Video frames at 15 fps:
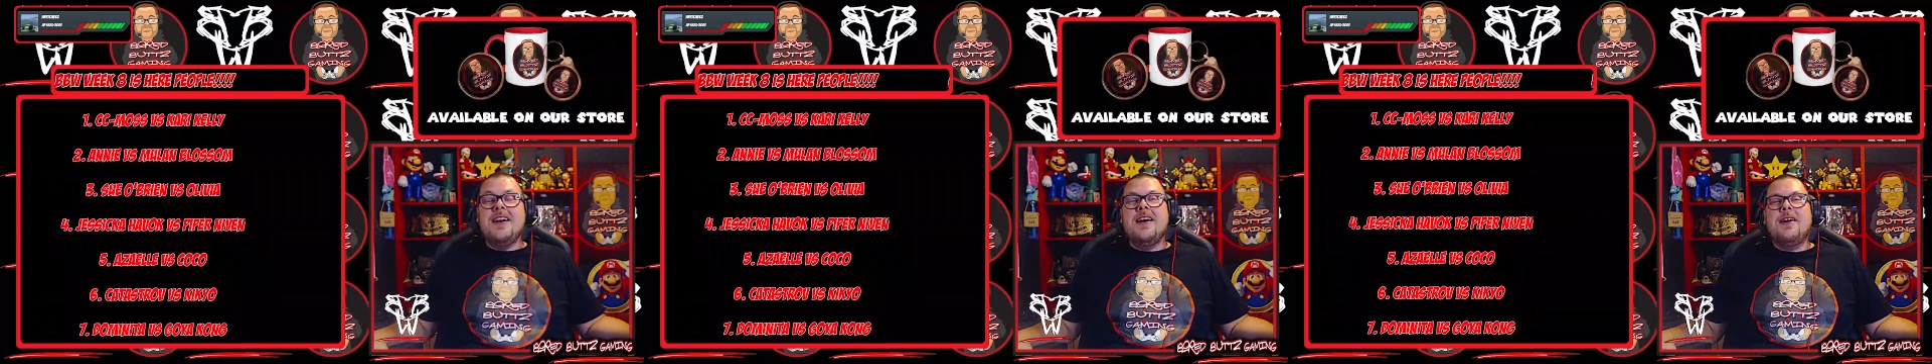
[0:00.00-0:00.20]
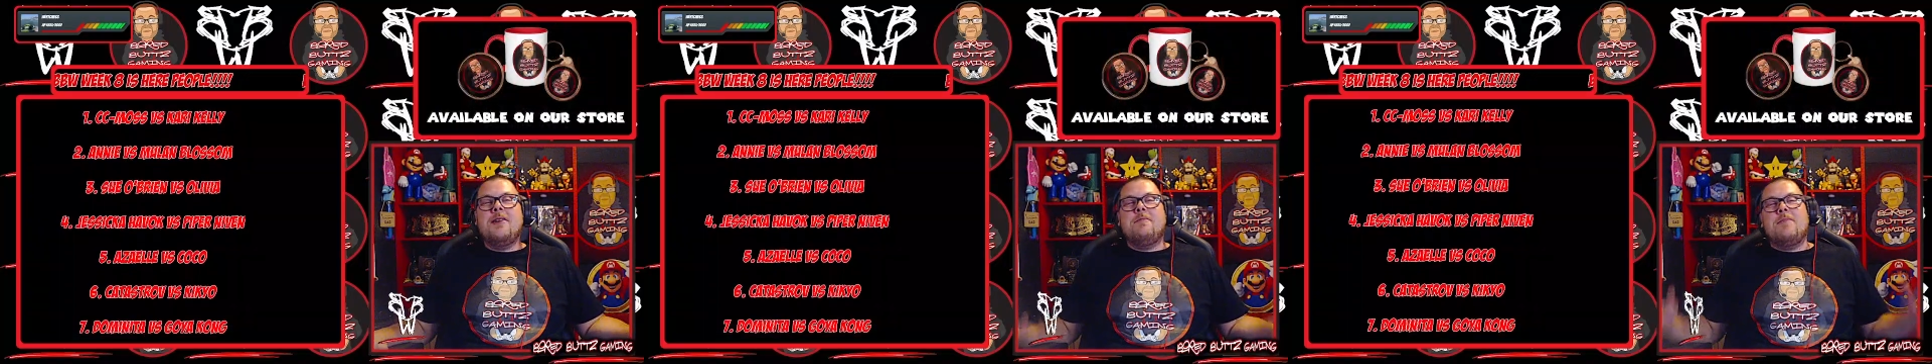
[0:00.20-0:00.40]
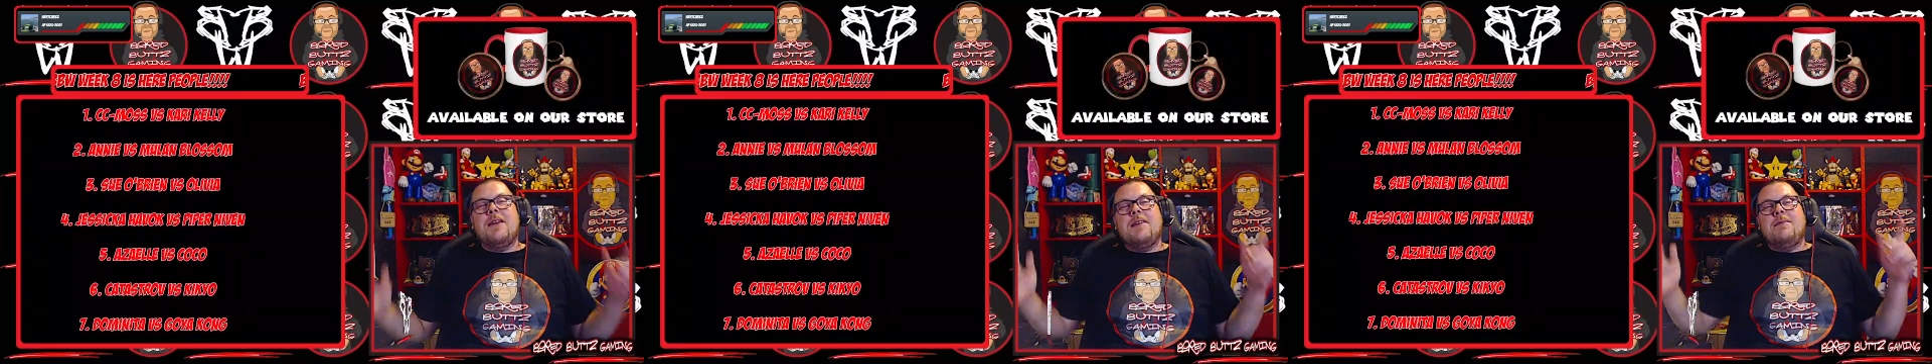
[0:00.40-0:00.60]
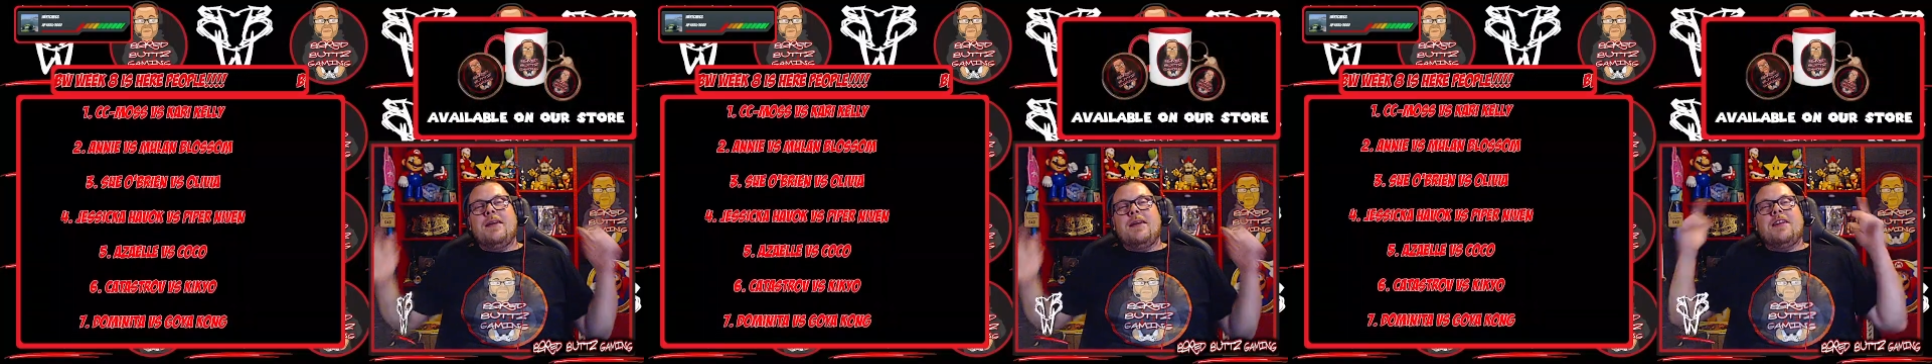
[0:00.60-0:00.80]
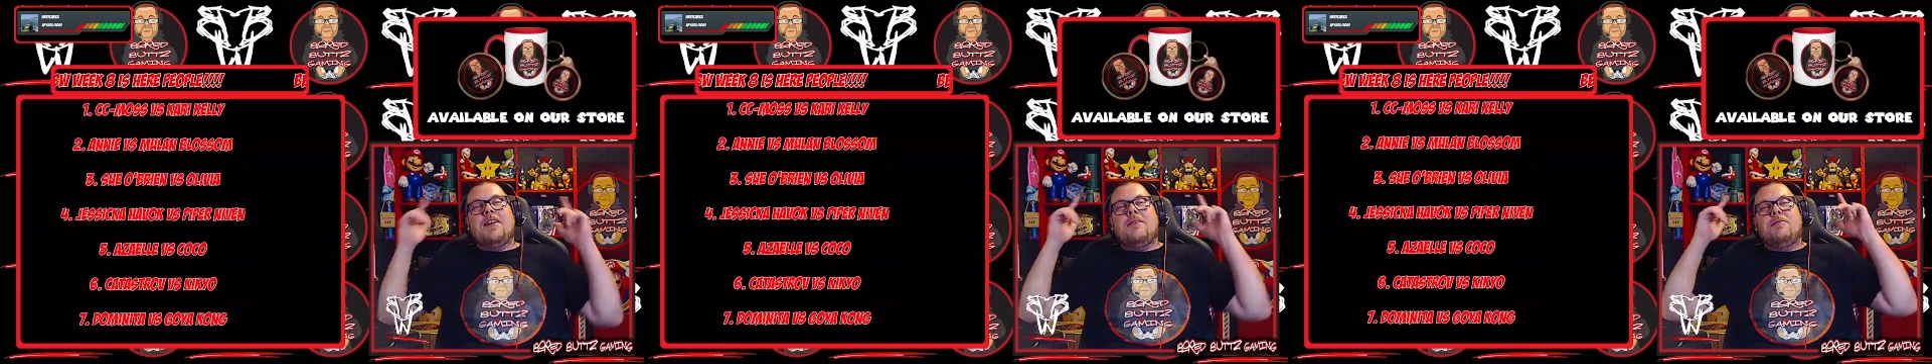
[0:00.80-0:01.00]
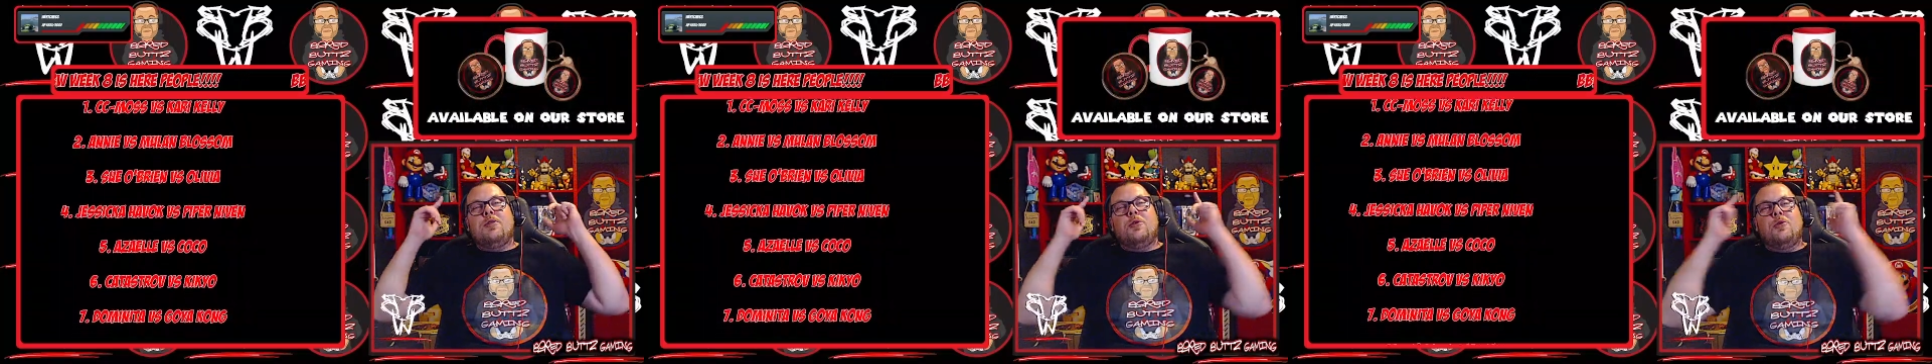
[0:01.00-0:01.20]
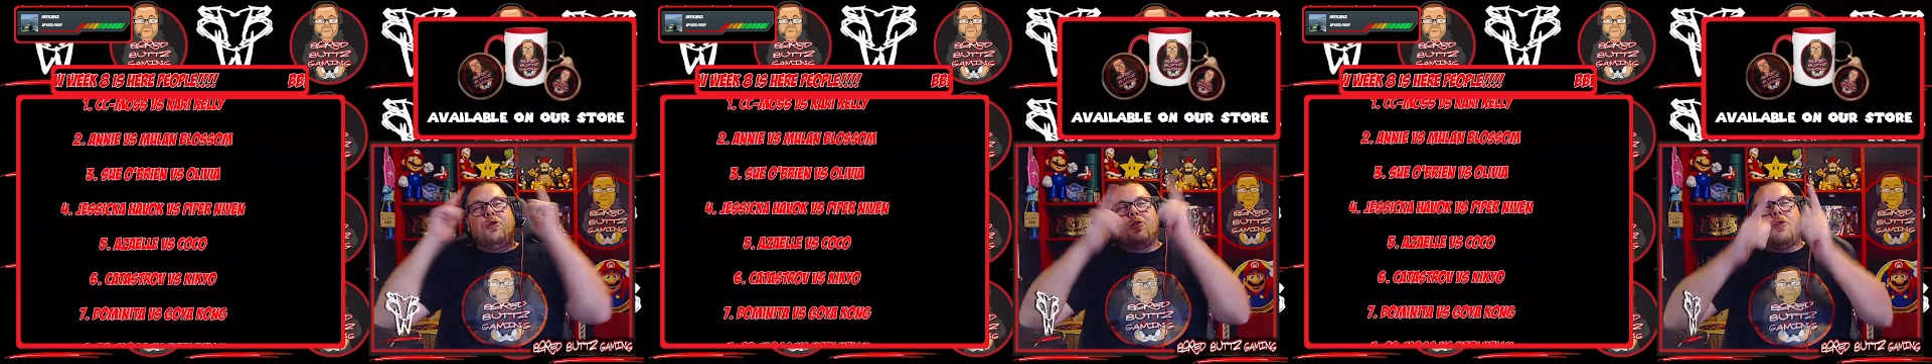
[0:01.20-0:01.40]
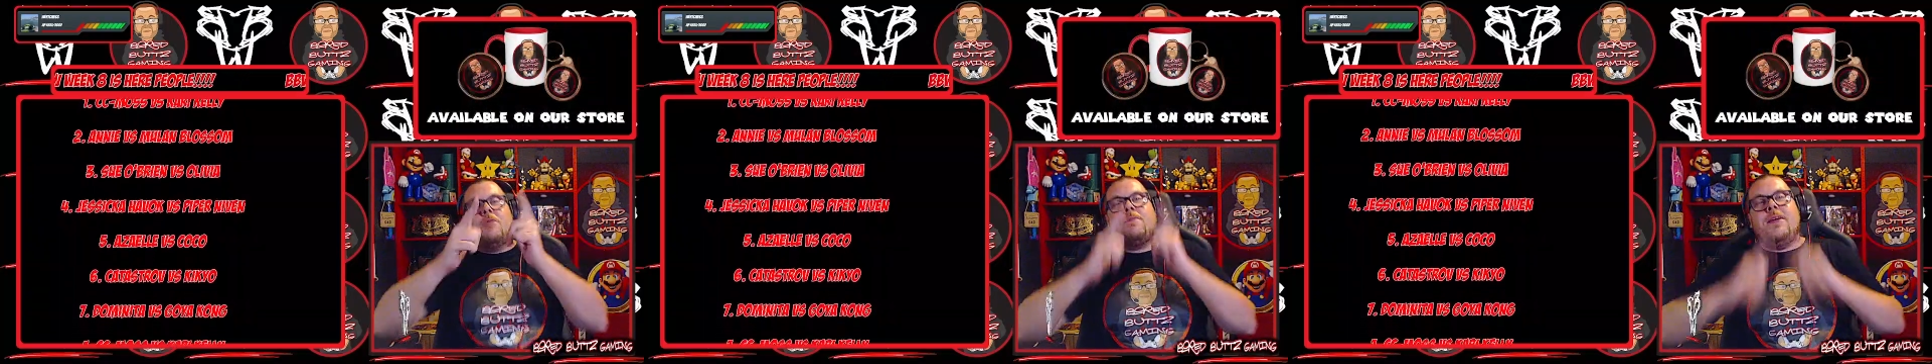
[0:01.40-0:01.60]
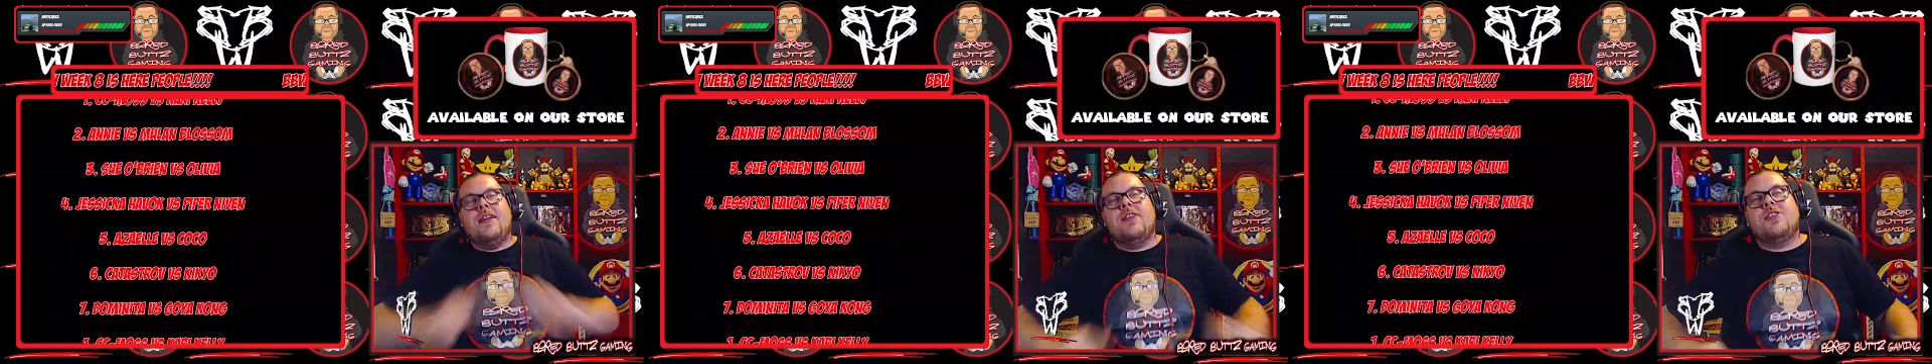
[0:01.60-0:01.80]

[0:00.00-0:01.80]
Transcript: The B B W European